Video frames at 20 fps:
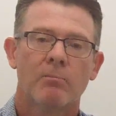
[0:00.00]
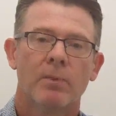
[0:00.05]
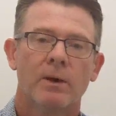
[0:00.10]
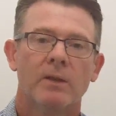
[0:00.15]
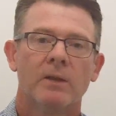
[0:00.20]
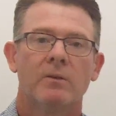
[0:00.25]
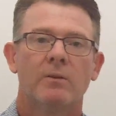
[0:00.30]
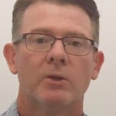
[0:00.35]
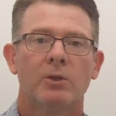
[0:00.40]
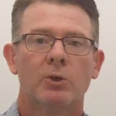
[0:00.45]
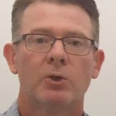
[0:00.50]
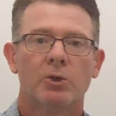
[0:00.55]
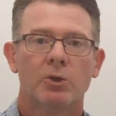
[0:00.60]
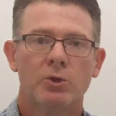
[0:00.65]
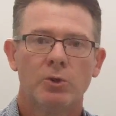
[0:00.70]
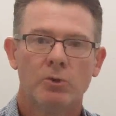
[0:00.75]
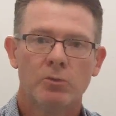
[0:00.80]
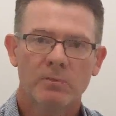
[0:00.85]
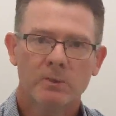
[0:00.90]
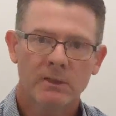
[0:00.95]
but the
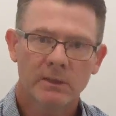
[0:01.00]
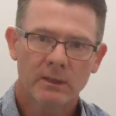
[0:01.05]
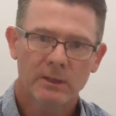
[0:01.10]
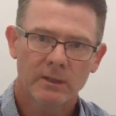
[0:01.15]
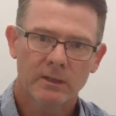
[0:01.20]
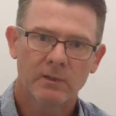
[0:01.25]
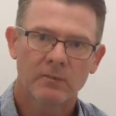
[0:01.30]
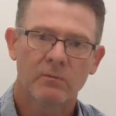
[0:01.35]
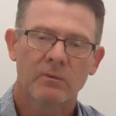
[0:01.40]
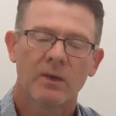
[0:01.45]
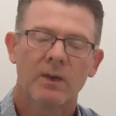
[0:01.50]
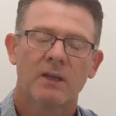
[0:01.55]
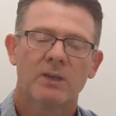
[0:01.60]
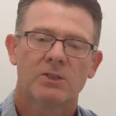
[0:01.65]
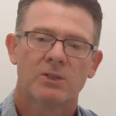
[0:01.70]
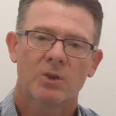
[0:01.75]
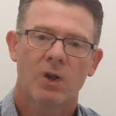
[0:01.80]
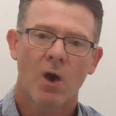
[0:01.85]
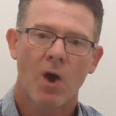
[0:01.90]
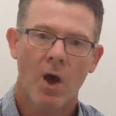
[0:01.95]
cumulative
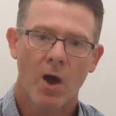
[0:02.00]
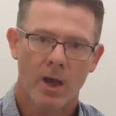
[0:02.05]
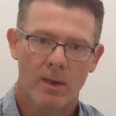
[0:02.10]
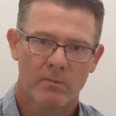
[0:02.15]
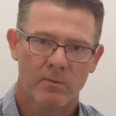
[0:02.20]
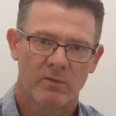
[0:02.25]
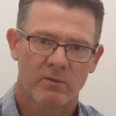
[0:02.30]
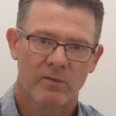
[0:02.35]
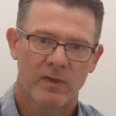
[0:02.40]
time